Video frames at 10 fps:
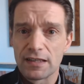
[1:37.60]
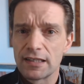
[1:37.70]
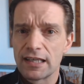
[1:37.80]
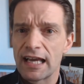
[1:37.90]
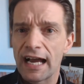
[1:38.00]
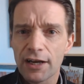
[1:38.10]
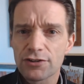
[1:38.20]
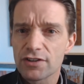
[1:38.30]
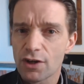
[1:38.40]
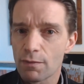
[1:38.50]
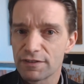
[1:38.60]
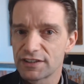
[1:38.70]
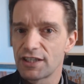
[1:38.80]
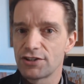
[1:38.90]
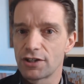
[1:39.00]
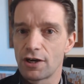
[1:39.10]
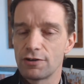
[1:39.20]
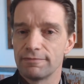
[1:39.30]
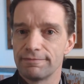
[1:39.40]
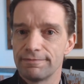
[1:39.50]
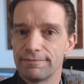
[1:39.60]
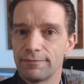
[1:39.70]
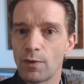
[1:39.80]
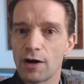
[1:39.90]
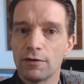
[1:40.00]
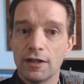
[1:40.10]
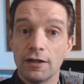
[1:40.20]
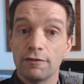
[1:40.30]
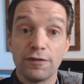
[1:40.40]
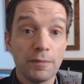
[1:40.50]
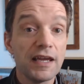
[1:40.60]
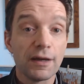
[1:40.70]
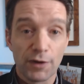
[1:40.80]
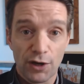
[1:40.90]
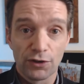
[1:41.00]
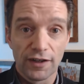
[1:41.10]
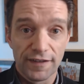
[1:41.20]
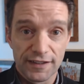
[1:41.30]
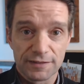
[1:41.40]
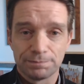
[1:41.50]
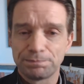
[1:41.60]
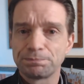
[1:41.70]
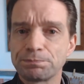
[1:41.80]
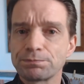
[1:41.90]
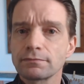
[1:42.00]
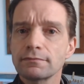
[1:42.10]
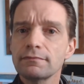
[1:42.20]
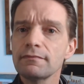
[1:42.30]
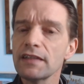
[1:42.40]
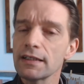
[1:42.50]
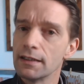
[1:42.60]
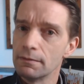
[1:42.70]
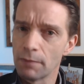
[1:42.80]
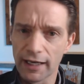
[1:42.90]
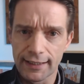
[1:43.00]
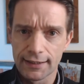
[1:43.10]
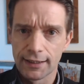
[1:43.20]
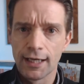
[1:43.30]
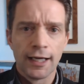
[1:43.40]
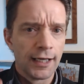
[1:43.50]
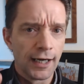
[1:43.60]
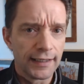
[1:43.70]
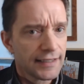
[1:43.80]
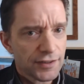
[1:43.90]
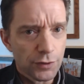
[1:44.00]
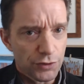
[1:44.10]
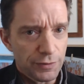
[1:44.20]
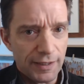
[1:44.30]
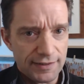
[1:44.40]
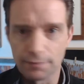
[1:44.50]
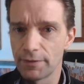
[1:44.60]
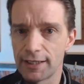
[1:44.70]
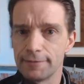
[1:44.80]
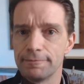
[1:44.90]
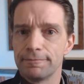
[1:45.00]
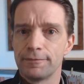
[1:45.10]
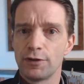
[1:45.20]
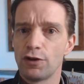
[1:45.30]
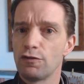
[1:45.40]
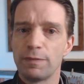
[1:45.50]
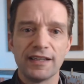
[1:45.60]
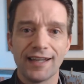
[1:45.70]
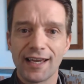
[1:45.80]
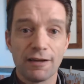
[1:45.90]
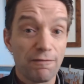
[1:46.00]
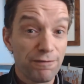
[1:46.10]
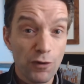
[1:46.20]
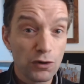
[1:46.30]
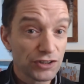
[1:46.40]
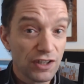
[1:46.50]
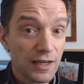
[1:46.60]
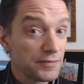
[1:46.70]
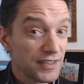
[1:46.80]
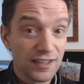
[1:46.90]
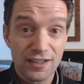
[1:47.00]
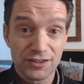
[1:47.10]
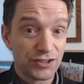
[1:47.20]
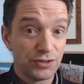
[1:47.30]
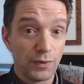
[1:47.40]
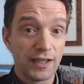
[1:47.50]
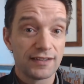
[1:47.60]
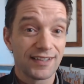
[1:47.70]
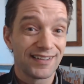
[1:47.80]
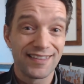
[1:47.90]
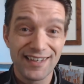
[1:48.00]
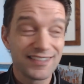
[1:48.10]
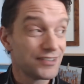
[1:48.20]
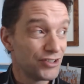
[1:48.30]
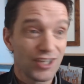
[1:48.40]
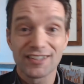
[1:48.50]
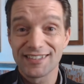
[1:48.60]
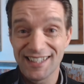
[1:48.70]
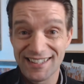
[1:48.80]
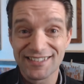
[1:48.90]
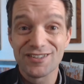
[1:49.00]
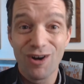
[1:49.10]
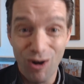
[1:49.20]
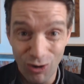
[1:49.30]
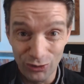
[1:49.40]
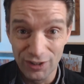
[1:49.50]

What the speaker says: How should the conversation go? Well, for me, it would go like this. Mike, I need to talk to you about something. You've been late 4 times in the last 2 weeks, and this just isn't on.